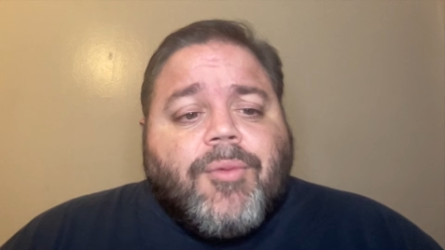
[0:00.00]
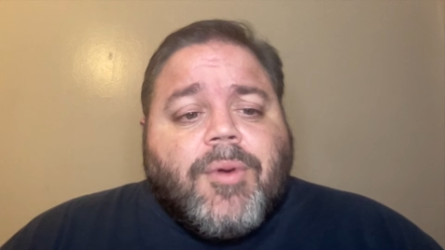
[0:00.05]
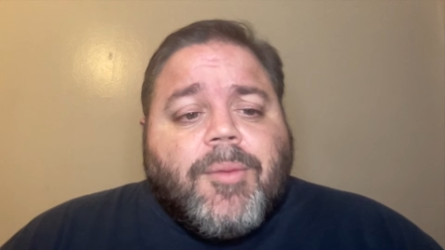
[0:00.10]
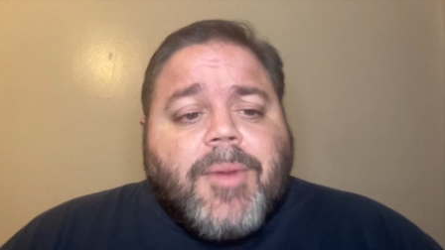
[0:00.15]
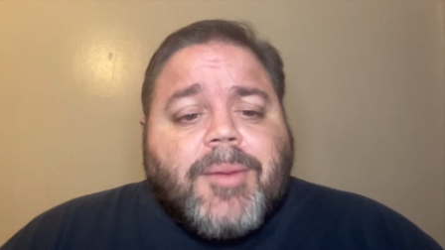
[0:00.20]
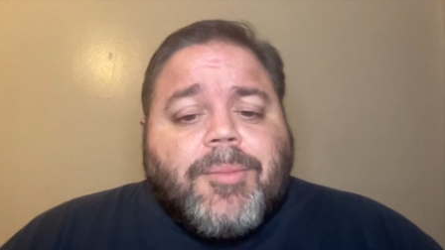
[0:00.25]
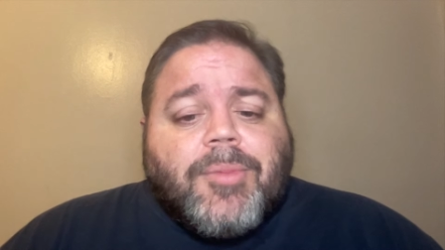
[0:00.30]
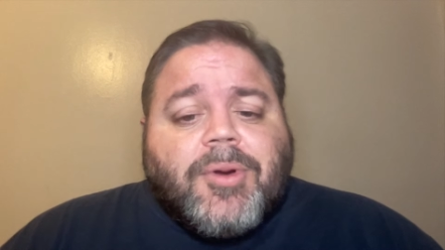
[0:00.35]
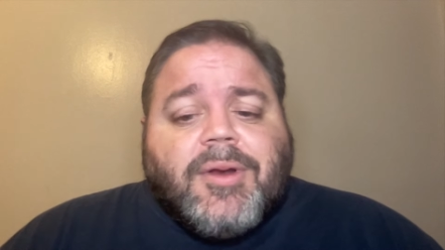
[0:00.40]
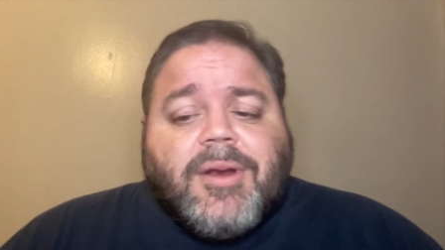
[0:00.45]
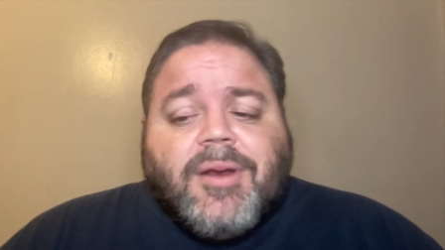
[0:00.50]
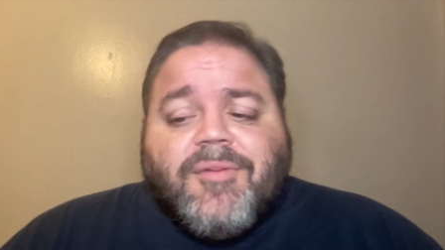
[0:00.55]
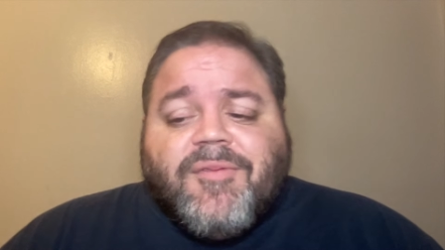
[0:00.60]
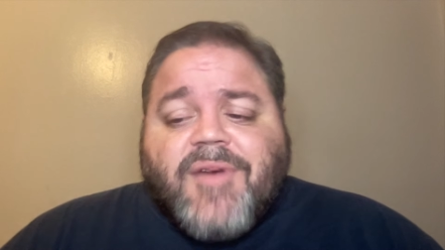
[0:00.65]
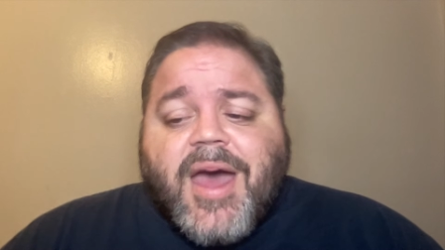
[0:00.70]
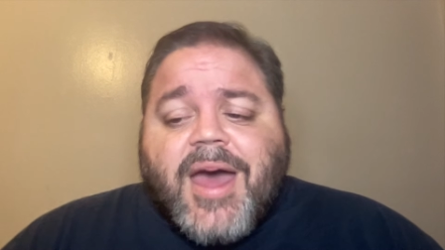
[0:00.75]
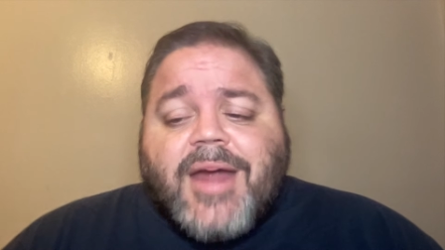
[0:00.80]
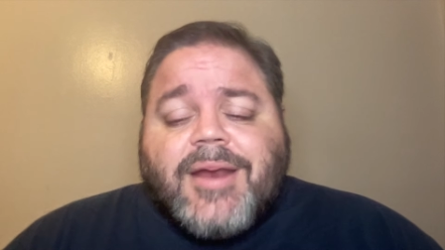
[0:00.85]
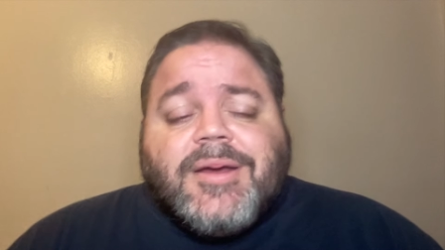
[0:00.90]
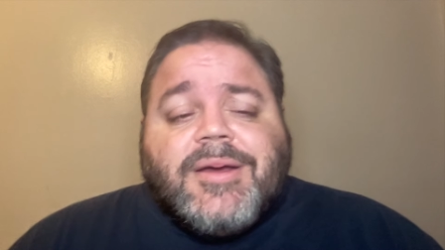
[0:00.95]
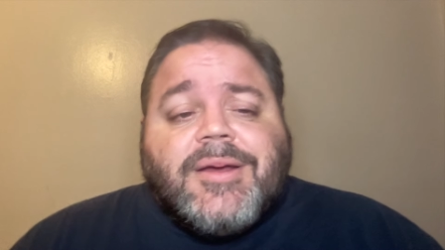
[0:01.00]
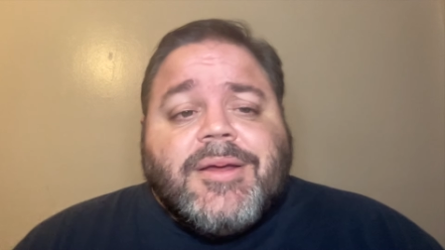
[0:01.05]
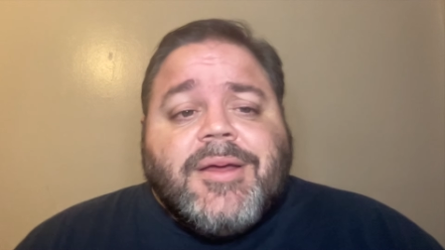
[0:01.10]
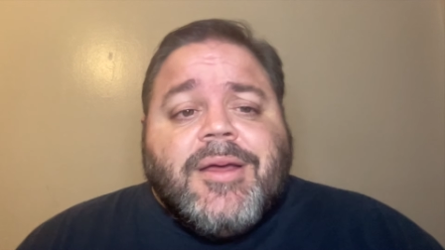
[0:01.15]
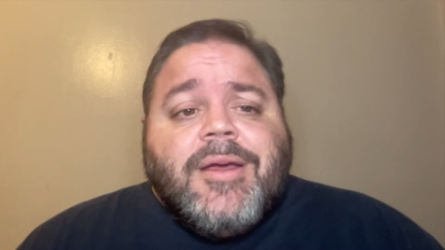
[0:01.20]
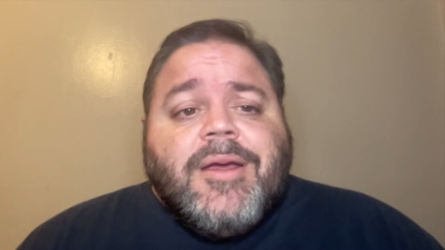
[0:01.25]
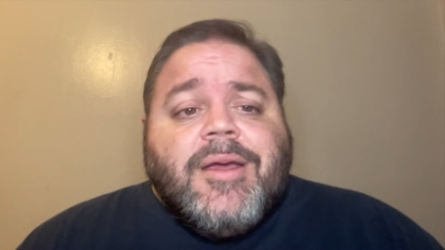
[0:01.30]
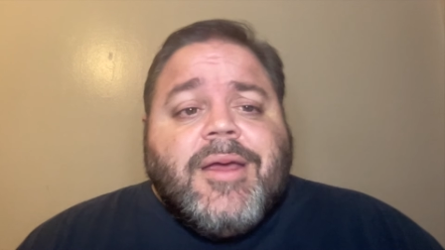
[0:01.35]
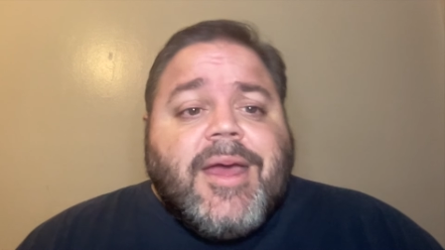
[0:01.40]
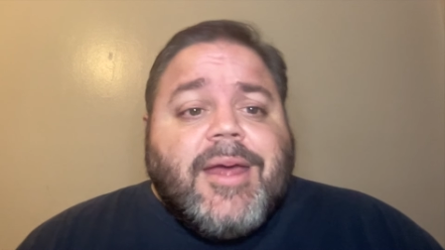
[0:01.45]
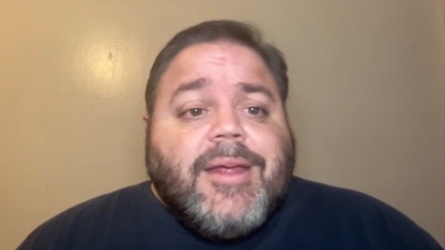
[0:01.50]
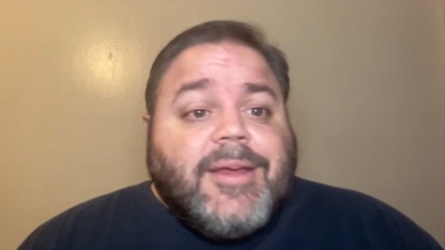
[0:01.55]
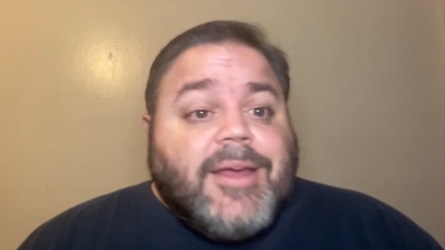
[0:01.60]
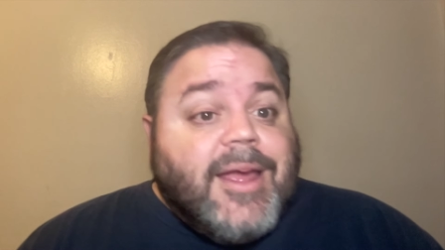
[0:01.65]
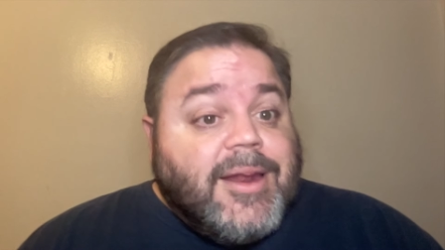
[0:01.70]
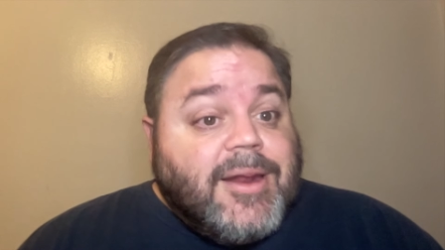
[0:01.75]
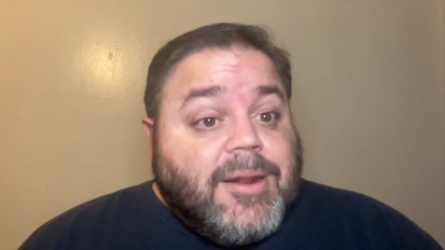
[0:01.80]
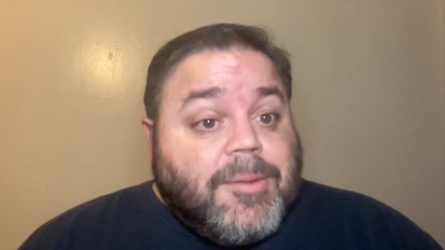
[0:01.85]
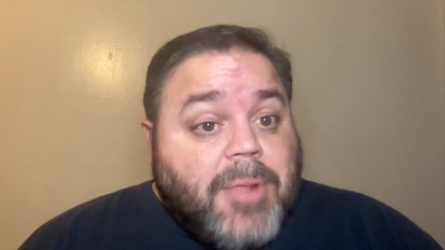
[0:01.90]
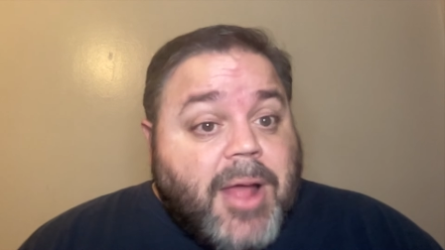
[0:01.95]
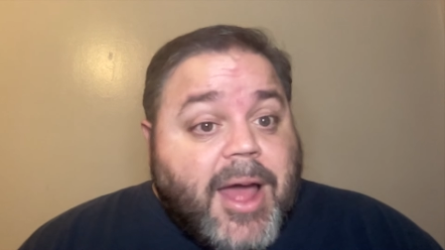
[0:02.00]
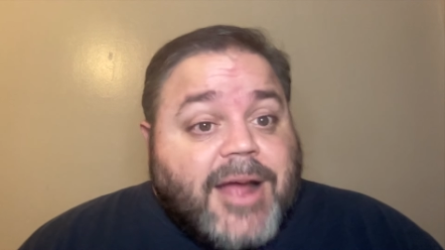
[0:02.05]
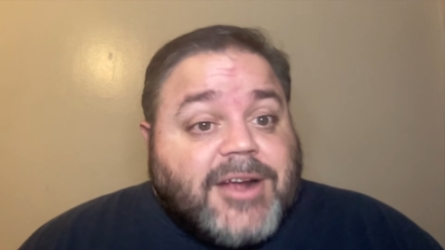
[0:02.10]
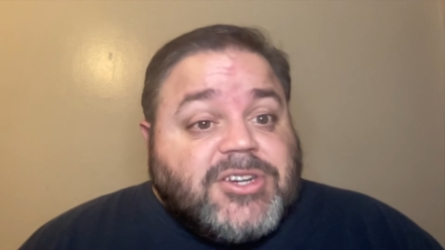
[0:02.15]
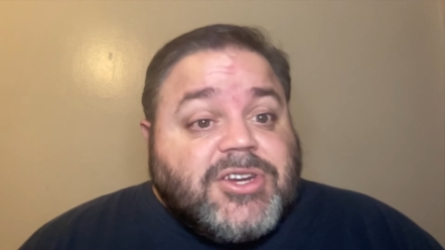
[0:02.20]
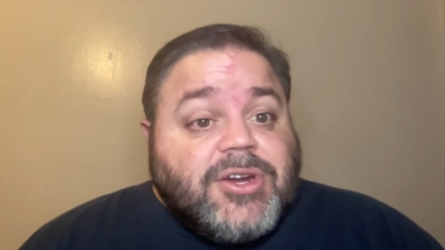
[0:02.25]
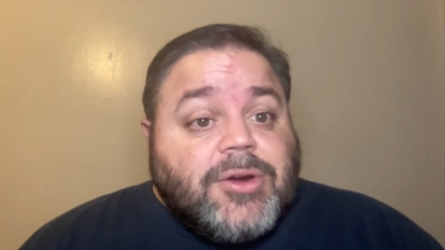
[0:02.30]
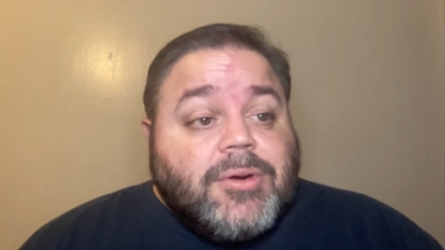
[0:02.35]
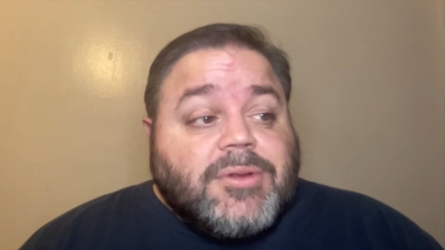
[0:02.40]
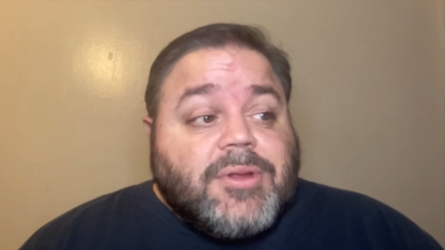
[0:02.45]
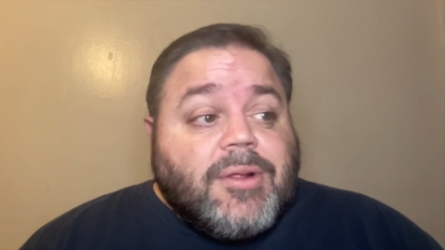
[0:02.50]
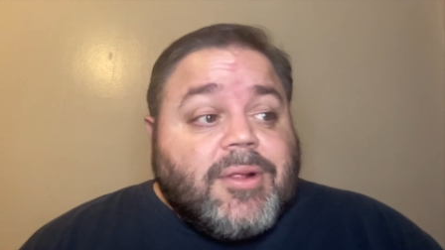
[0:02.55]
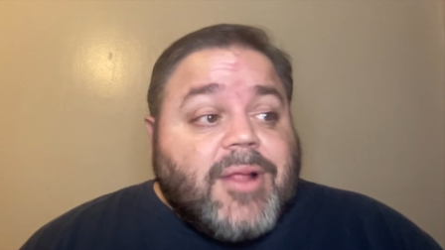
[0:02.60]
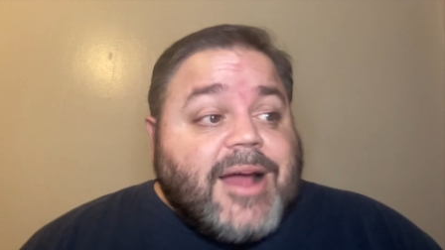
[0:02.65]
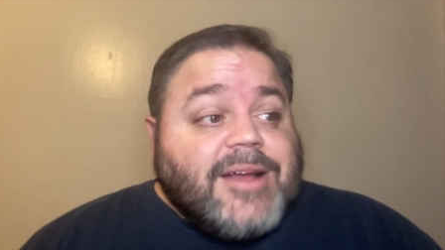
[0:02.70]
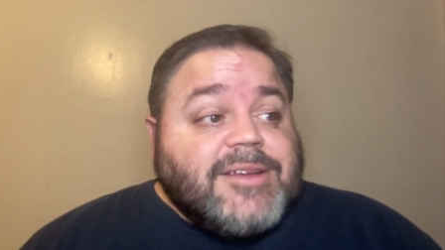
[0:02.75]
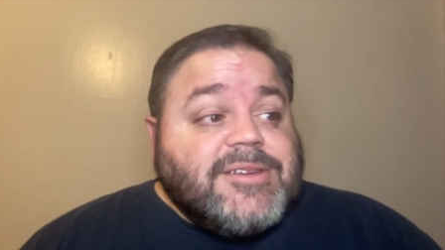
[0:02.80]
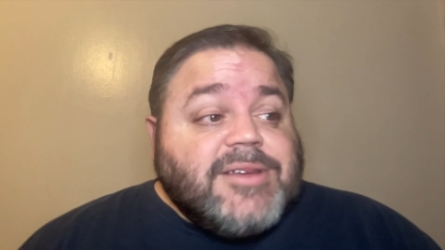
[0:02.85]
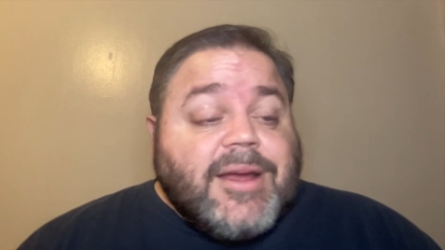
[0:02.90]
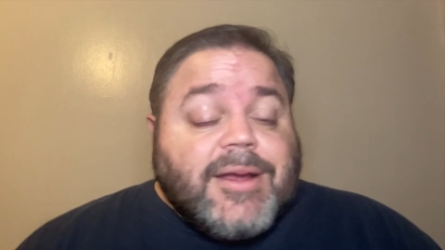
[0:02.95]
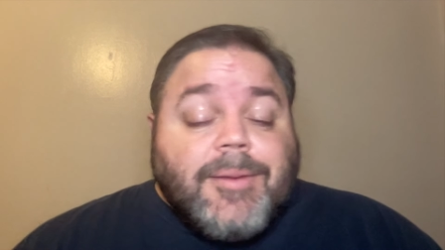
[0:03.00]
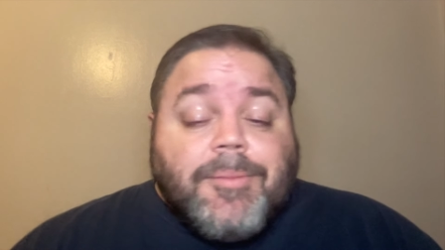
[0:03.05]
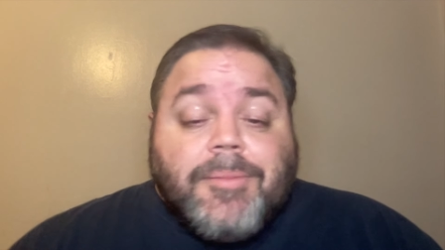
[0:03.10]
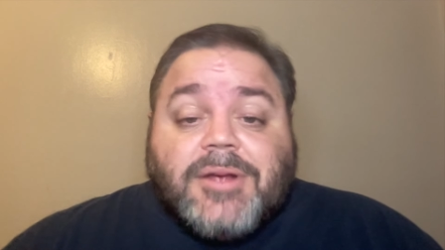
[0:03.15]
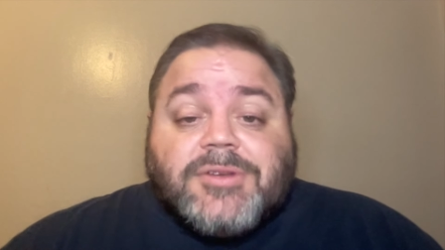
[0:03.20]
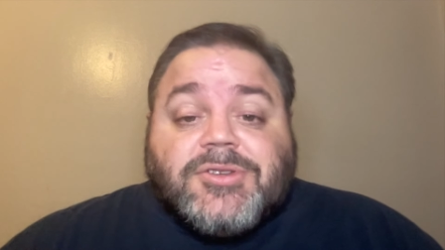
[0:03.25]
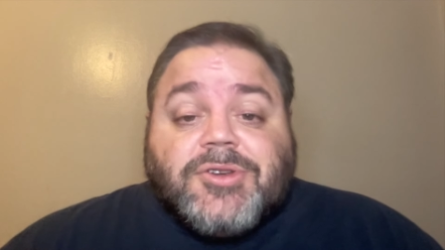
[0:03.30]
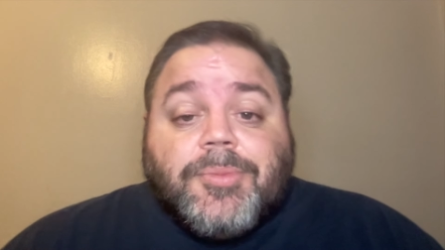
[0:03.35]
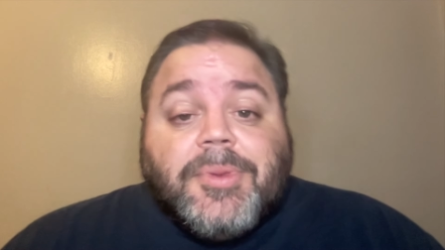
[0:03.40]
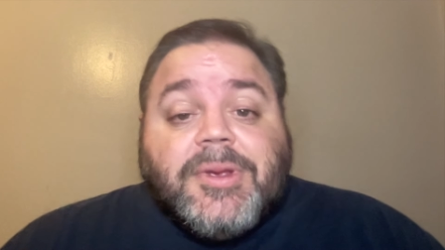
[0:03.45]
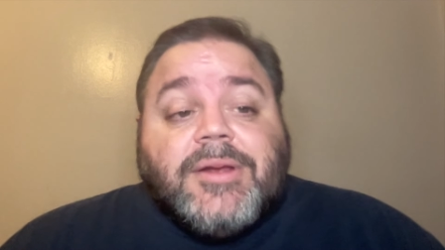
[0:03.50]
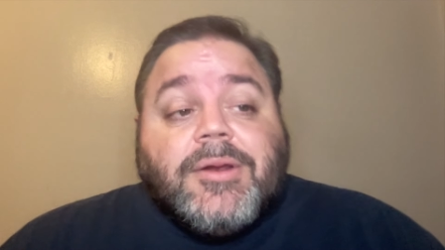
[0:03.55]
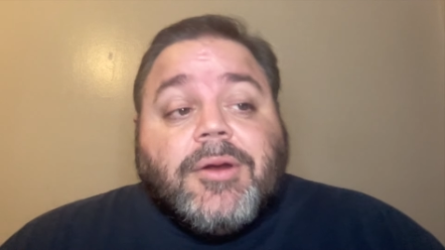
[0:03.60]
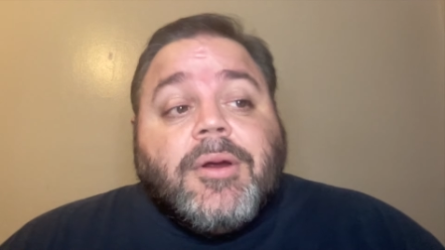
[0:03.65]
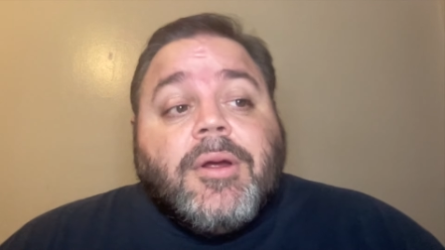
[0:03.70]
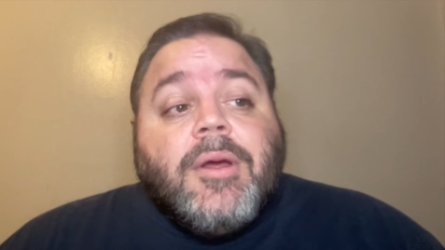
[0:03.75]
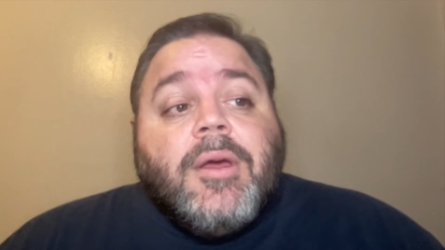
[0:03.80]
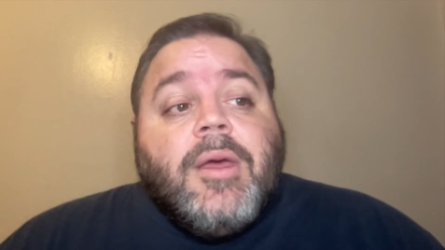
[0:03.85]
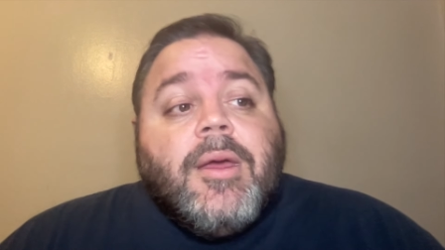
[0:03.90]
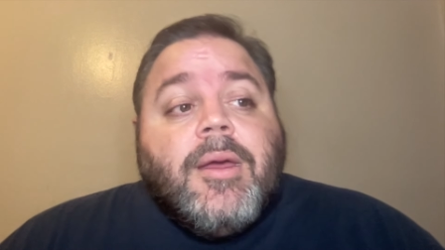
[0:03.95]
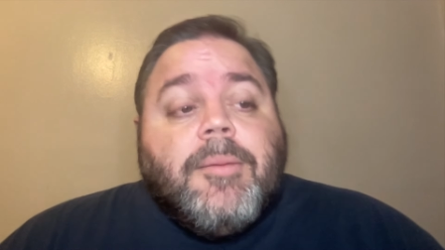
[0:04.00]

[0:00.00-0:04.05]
remember, Nevada and Kenan Blackshear, the last second buzzer beater,